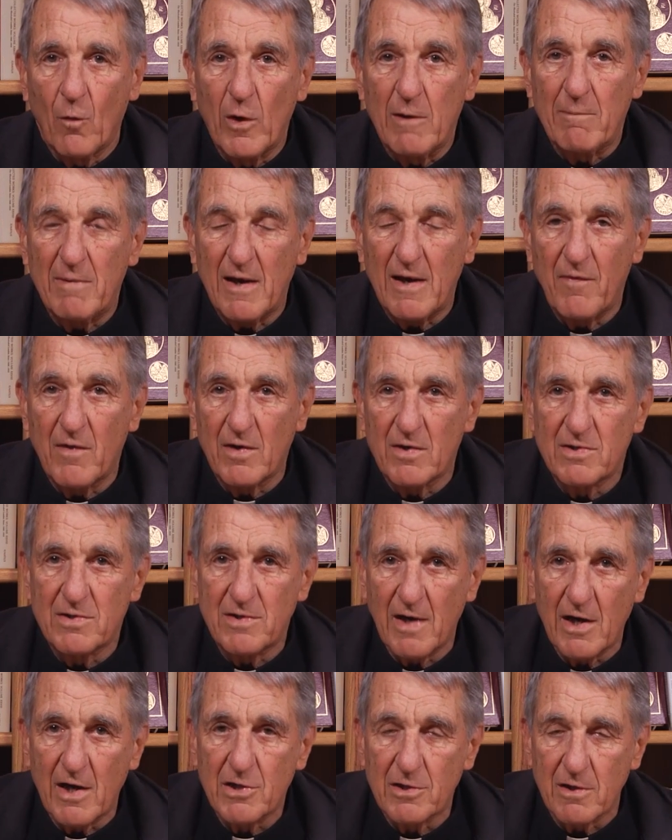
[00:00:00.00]
we made the
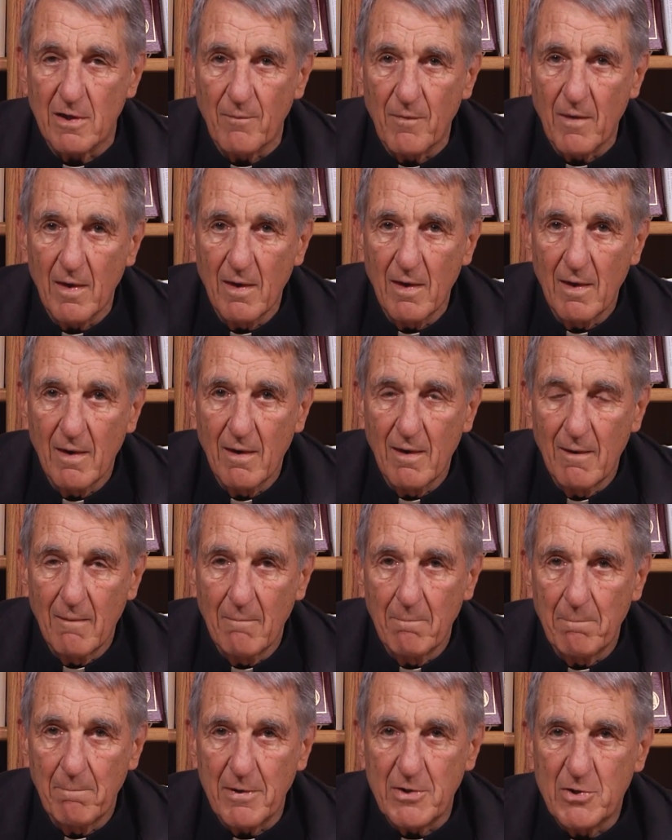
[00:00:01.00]
distinction
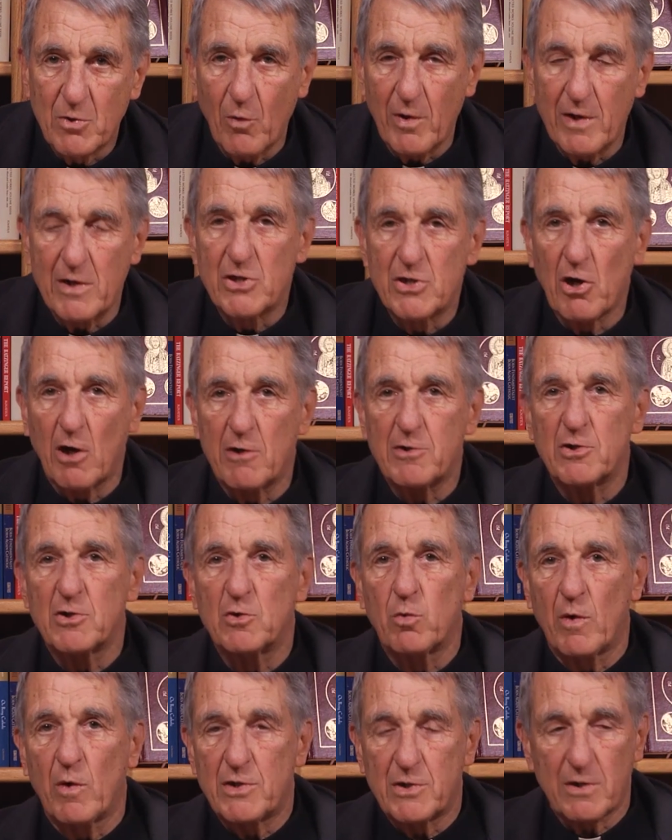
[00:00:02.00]
between
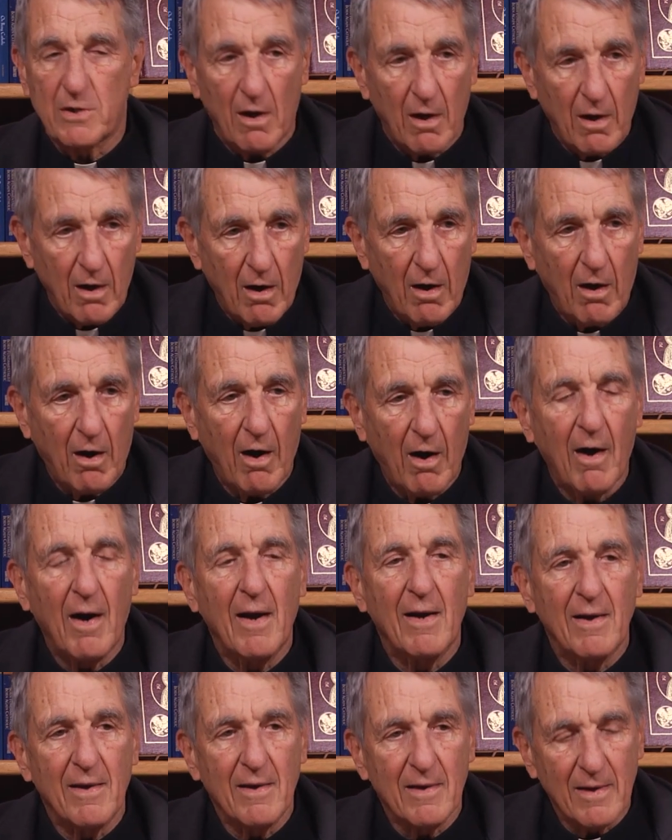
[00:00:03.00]
judgments which
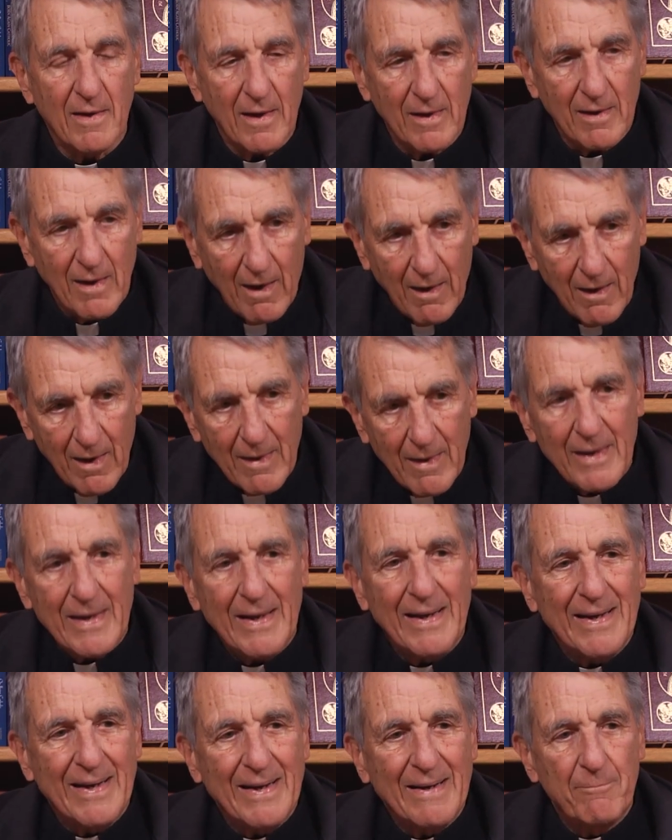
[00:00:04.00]
are
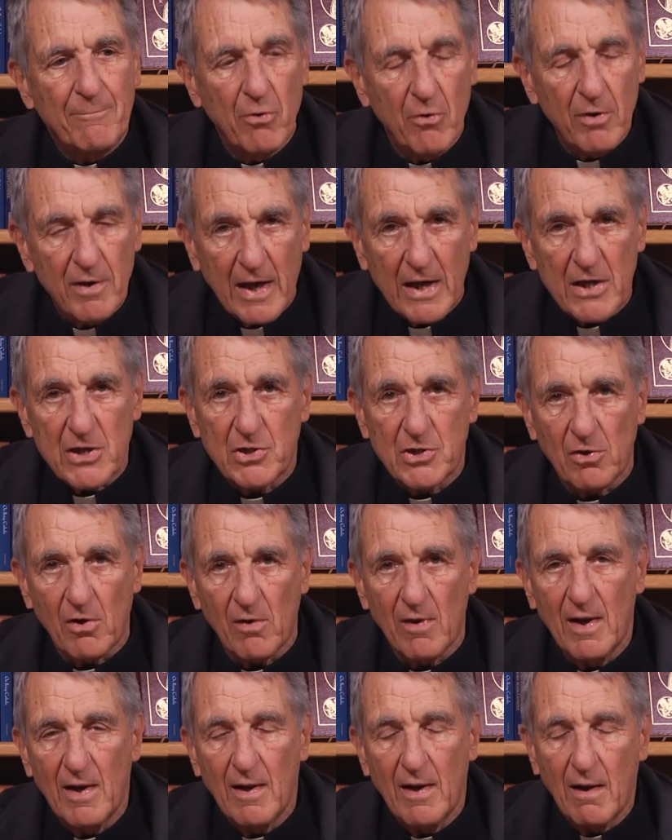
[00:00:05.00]

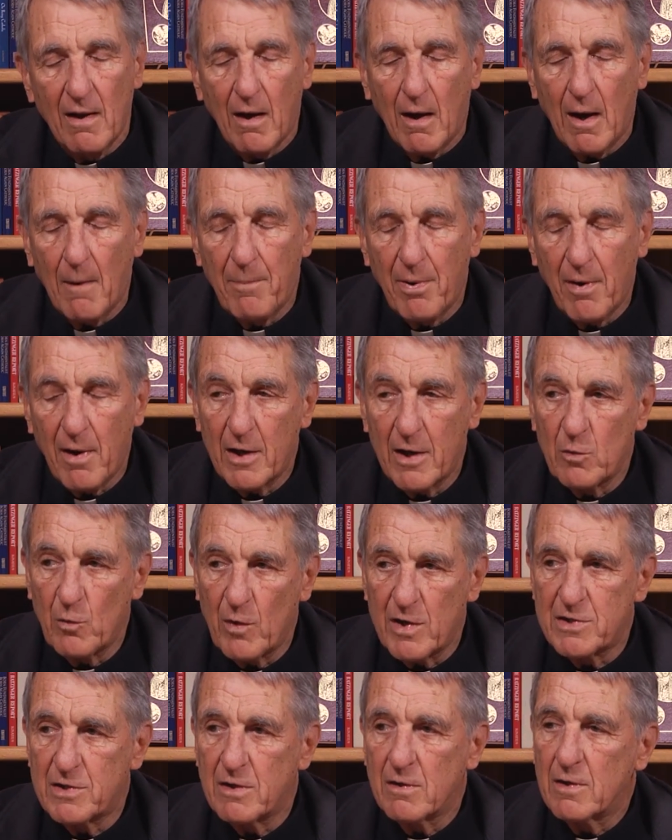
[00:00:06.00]
prudential, upon
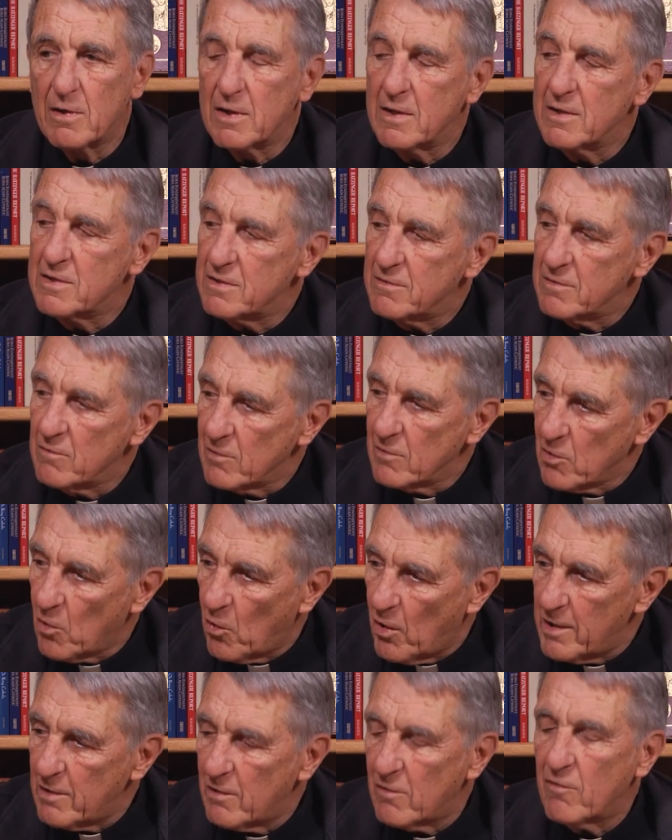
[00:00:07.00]
which
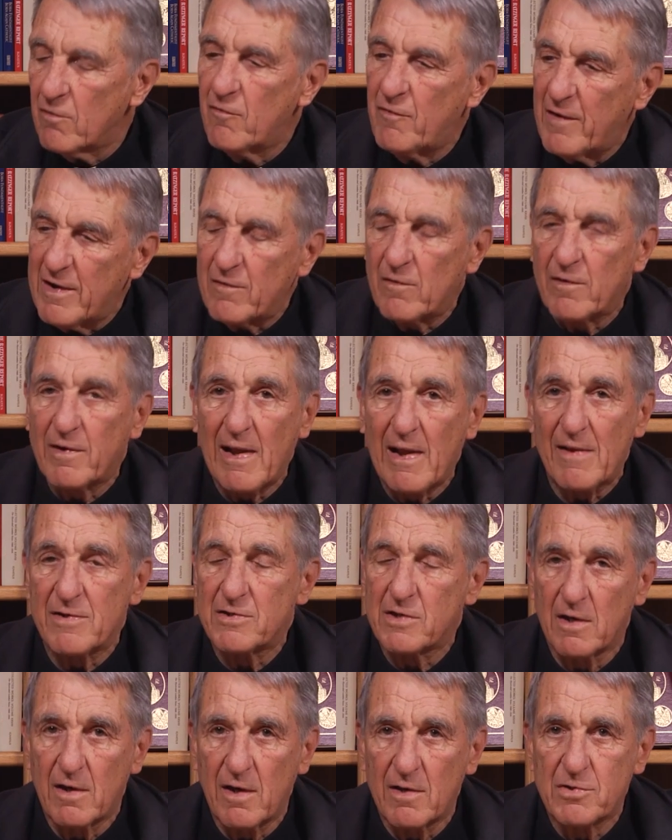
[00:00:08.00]
loyal, faithful
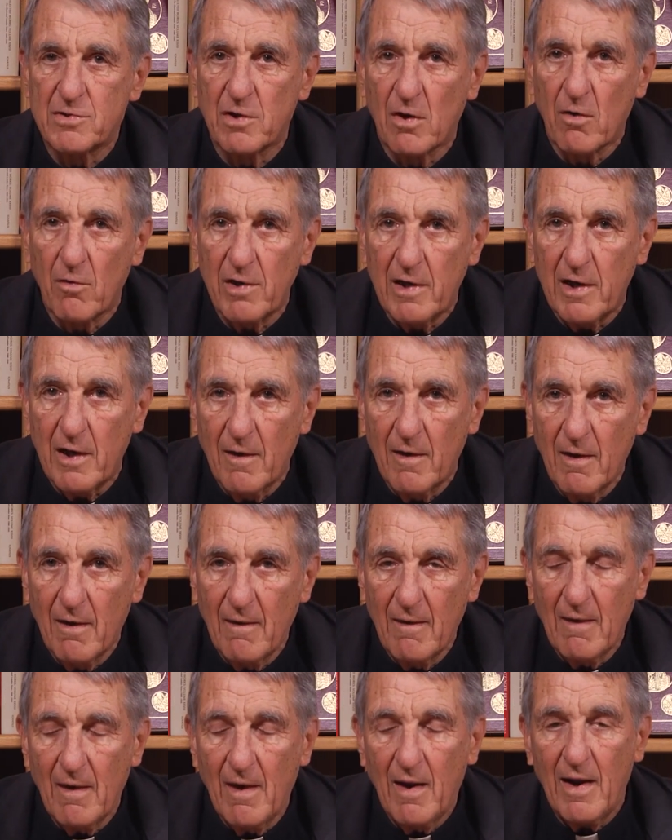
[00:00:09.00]
Catholics can disagree,
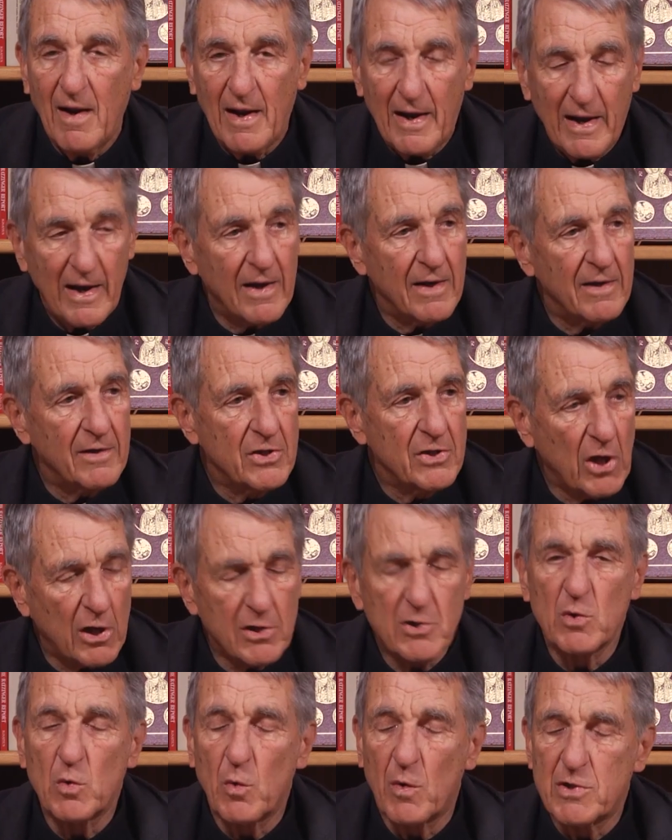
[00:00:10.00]
and
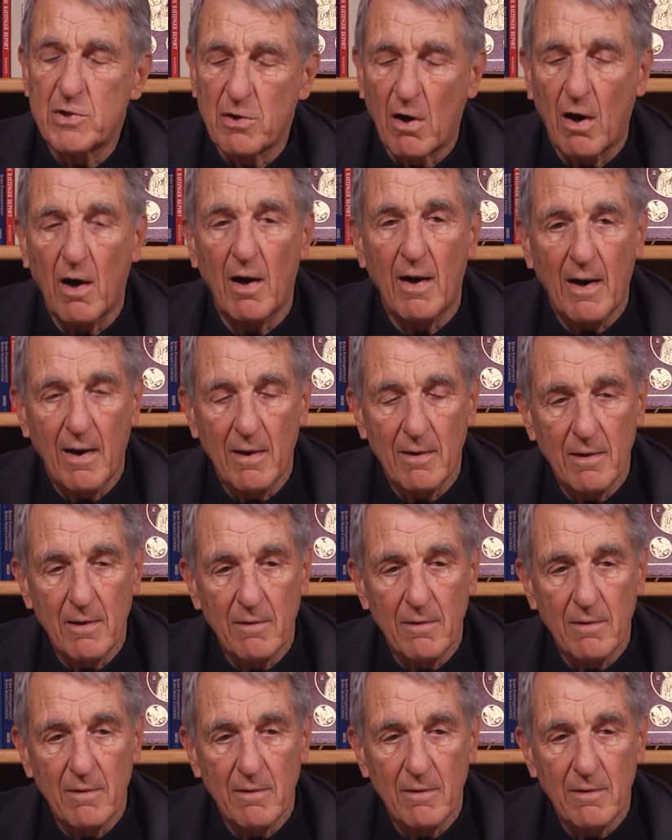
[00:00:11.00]
judgments which are